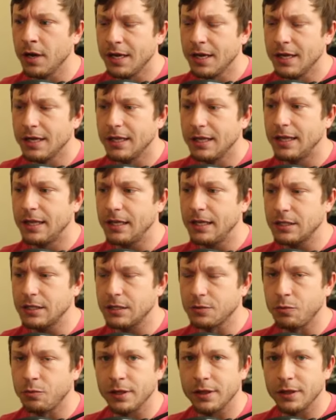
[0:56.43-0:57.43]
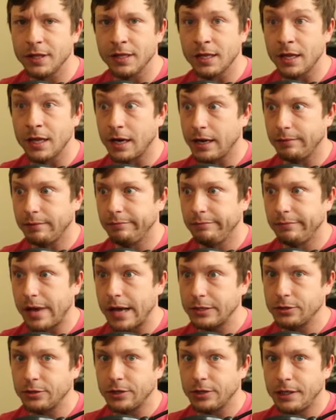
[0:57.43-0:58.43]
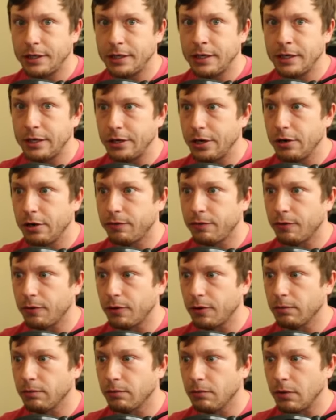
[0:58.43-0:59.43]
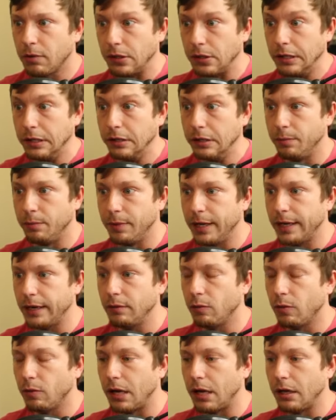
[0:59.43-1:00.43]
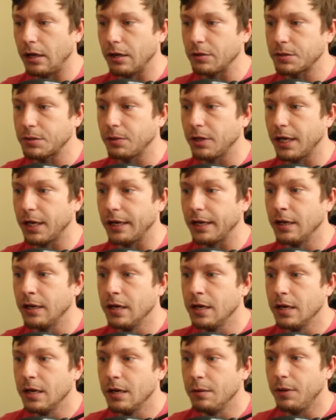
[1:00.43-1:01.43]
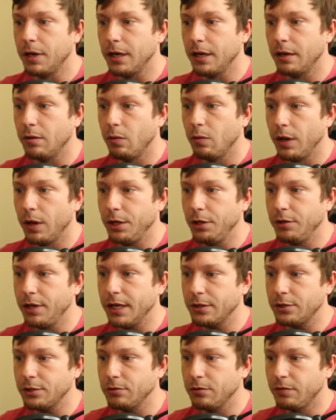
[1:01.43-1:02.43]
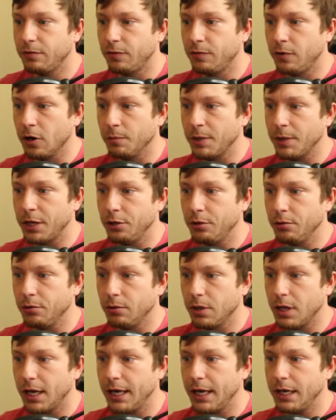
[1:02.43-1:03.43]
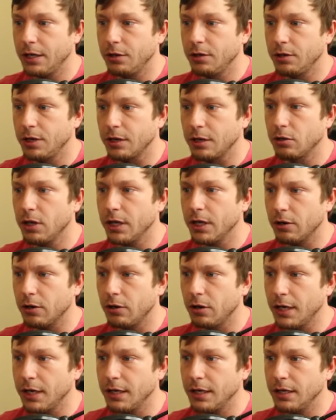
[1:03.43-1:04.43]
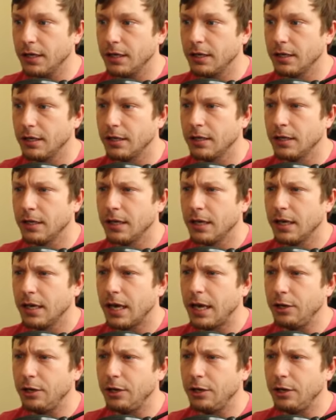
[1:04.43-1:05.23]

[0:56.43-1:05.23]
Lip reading: This is one thing that I actually didn't know for a little bit while I was playing. But when you get to a farm that you like, you can click on it and you